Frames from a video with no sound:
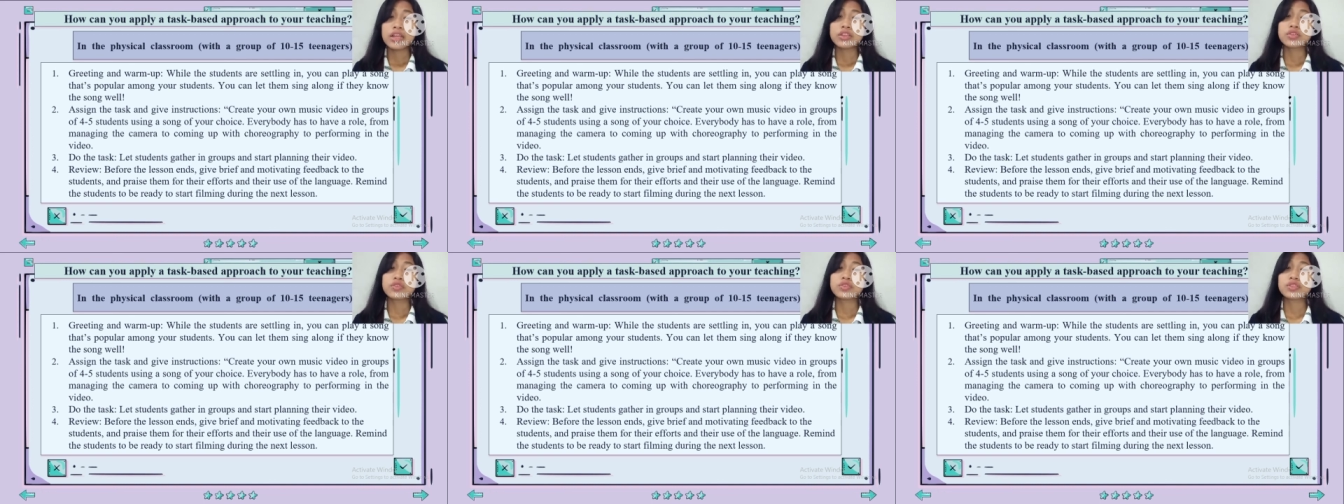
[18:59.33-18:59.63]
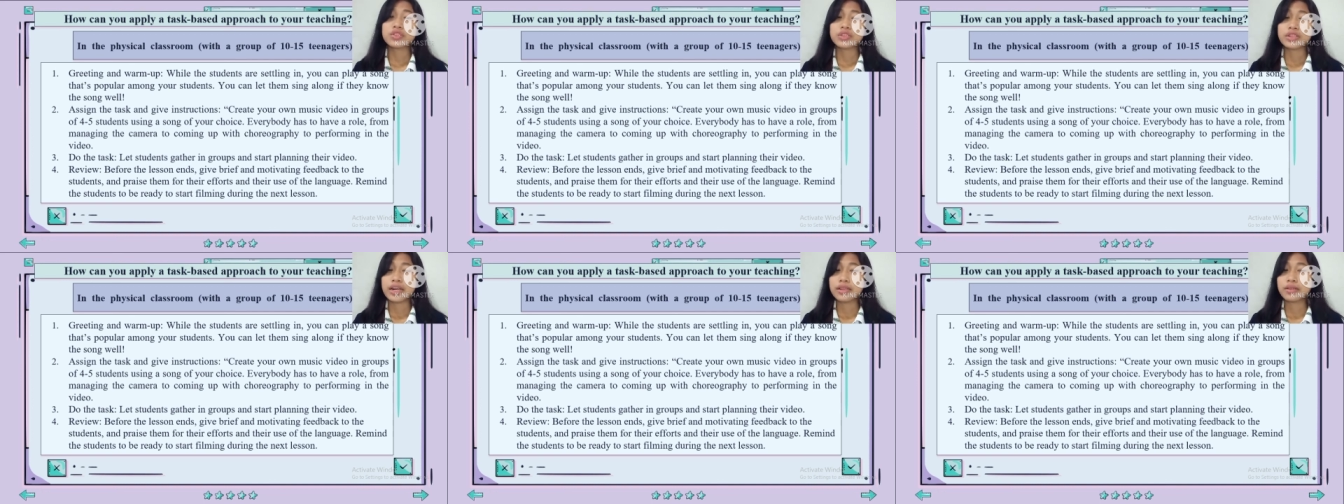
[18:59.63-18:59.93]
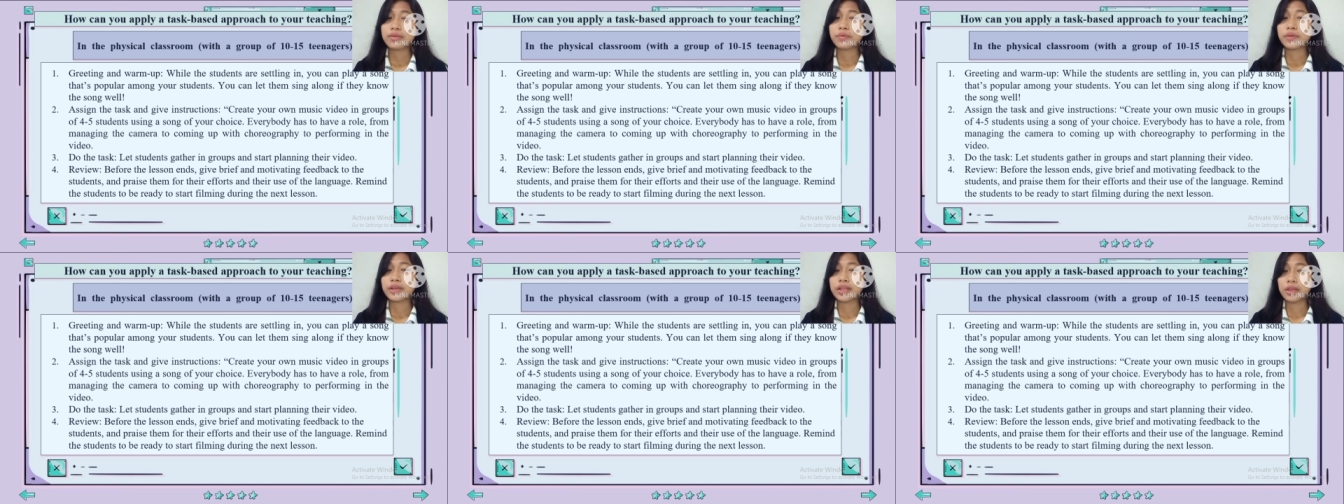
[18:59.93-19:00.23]
to
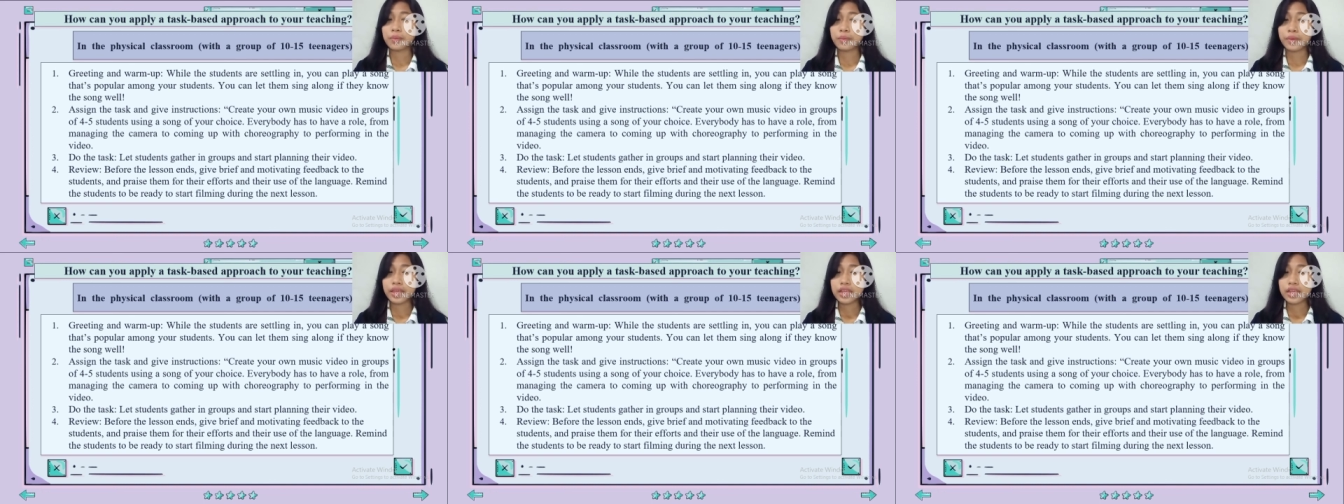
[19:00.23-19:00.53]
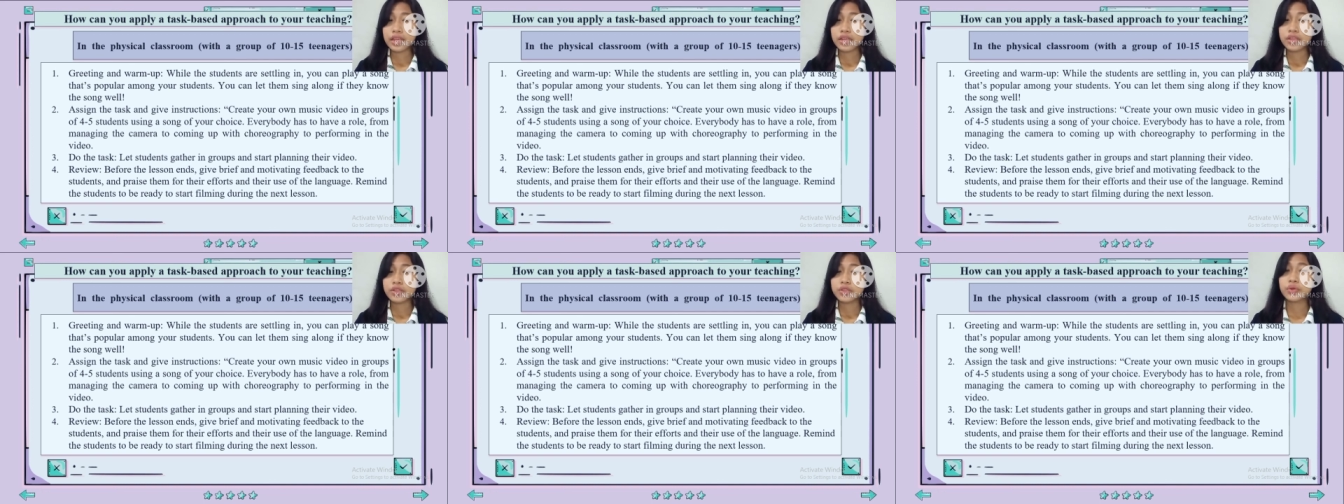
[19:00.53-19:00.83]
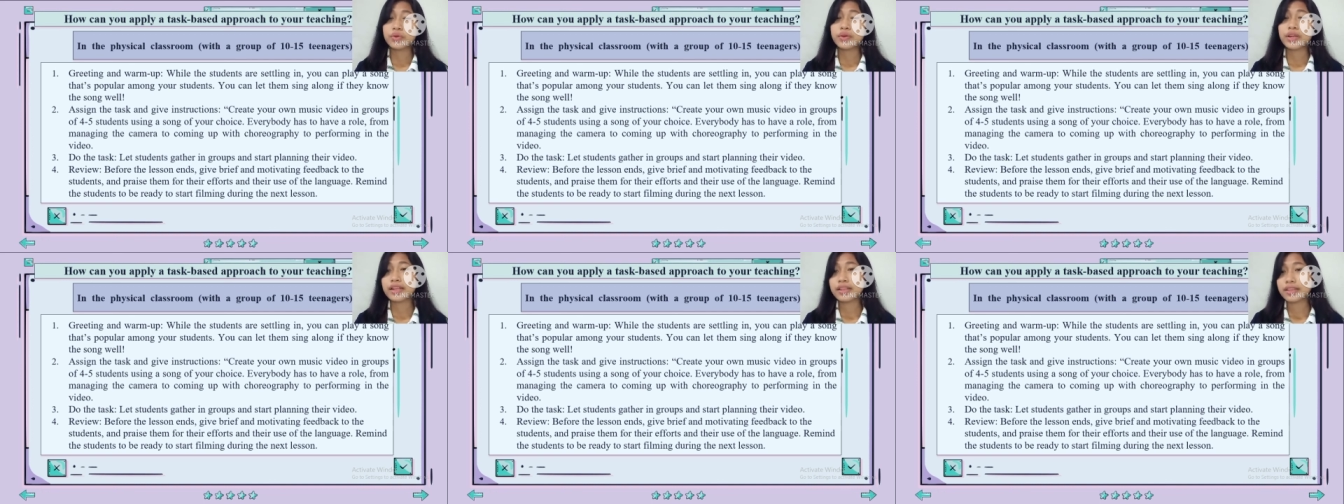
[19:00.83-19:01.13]
start filming
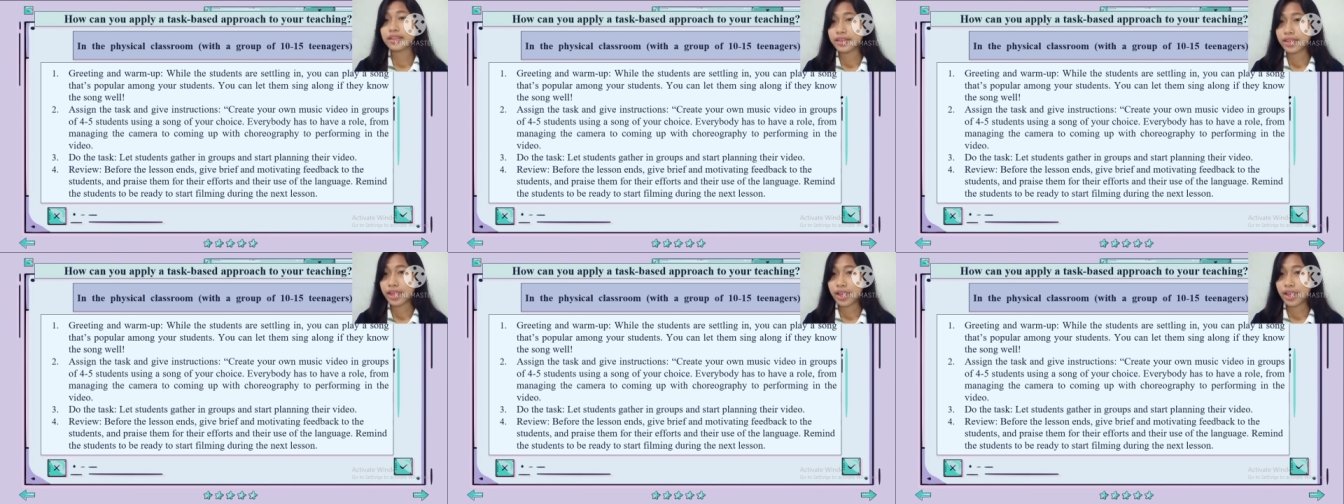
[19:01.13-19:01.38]
during the